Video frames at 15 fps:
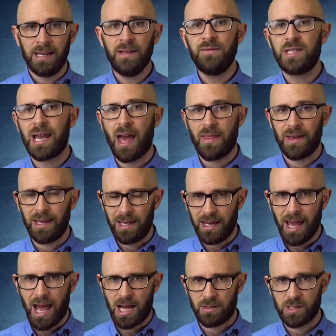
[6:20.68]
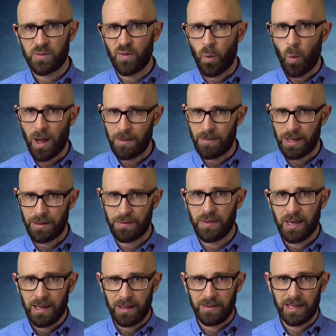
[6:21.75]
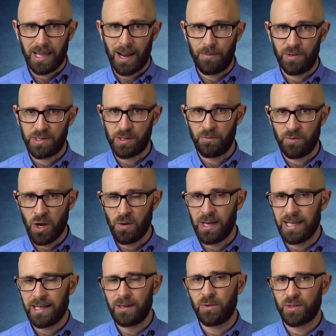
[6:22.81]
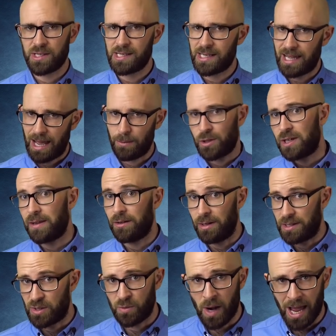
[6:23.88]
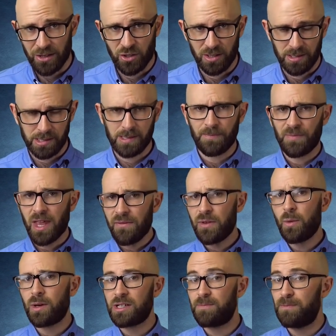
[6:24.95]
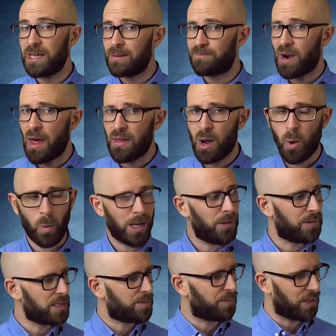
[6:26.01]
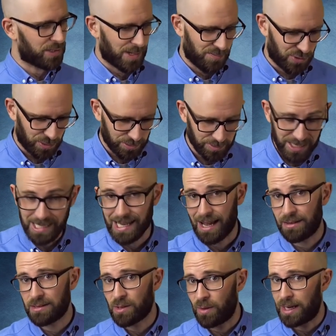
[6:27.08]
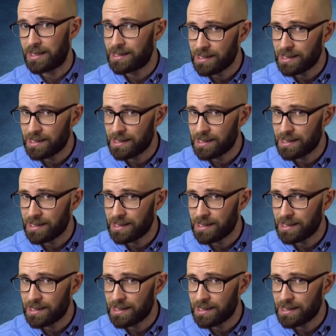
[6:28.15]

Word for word: live together in a house for 1 month, and the cameras are rolling in order to capture their interactions. If you watch Big Brother, well, this plot probably sounds quite